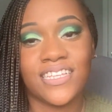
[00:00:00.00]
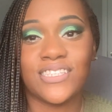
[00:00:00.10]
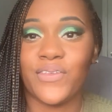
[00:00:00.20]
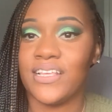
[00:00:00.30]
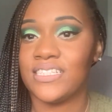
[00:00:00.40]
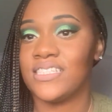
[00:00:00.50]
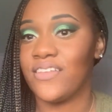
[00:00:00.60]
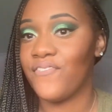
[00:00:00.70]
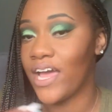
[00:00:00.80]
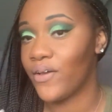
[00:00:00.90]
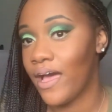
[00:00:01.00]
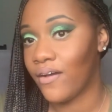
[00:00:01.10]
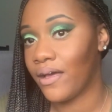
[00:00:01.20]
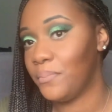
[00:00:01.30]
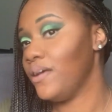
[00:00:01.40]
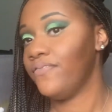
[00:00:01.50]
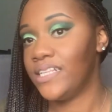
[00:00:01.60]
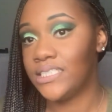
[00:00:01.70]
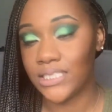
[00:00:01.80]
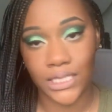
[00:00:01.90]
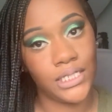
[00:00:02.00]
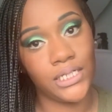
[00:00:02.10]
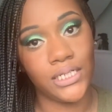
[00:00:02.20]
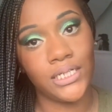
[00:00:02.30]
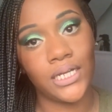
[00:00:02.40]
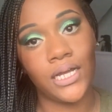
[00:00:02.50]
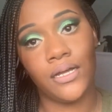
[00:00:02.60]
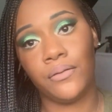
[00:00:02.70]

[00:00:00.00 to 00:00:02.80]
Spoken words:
so this is the final outcome of this look.